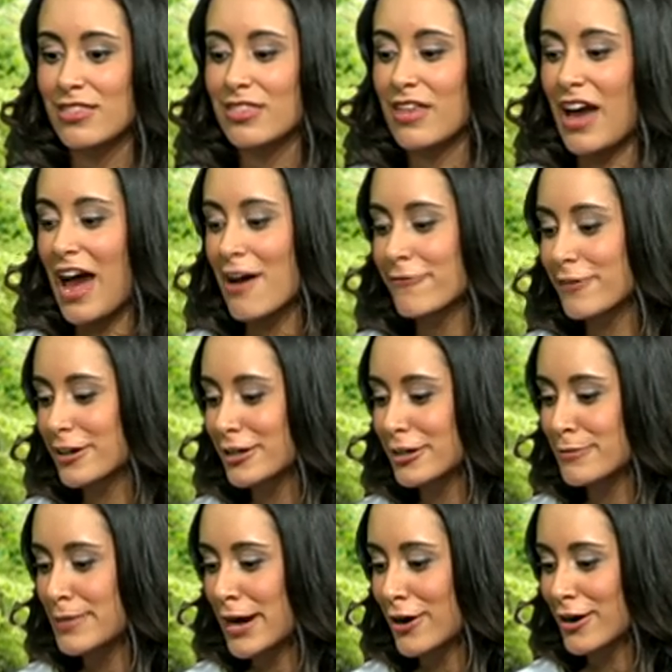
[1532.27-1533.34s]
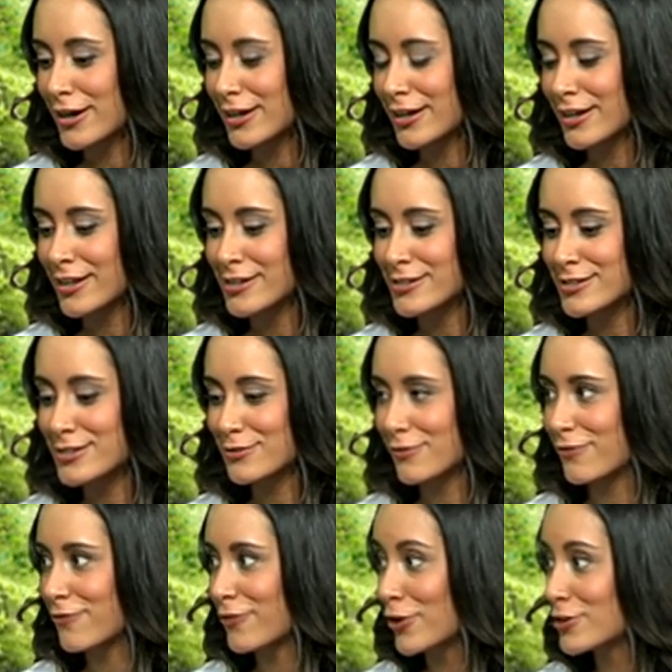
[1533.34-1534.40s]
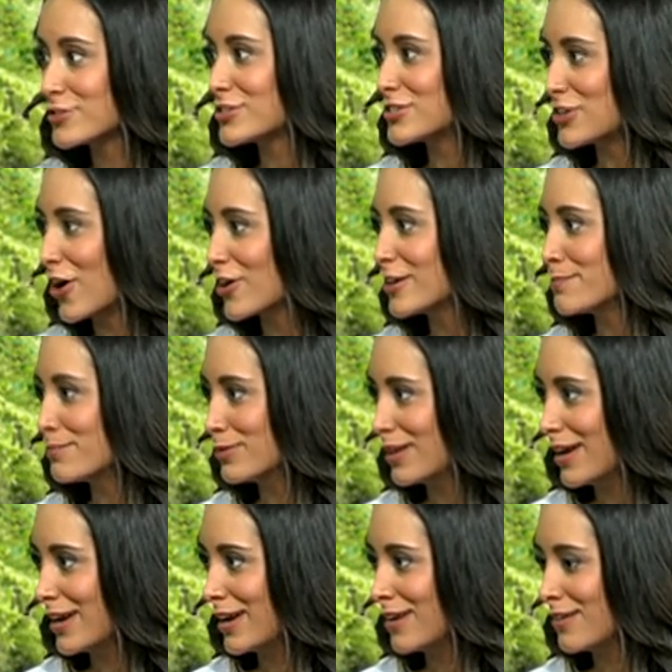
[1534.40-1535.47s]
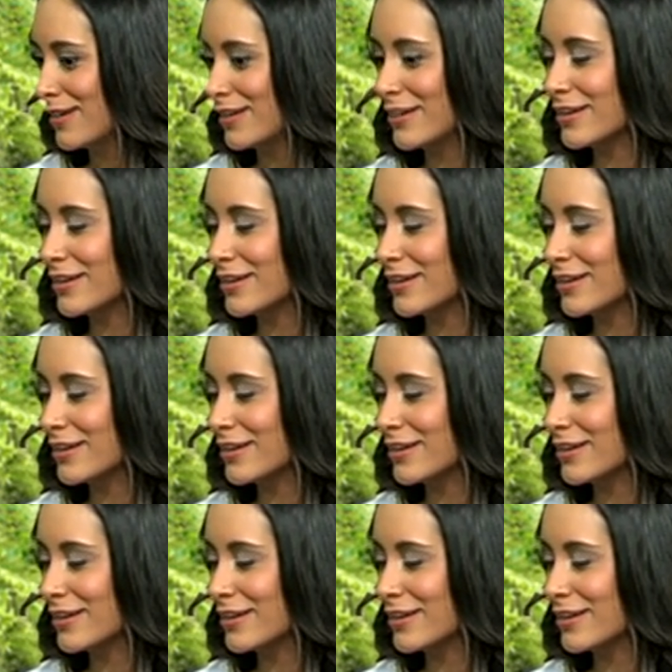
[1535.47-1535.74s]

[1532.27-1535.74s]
the African Americans first started playing in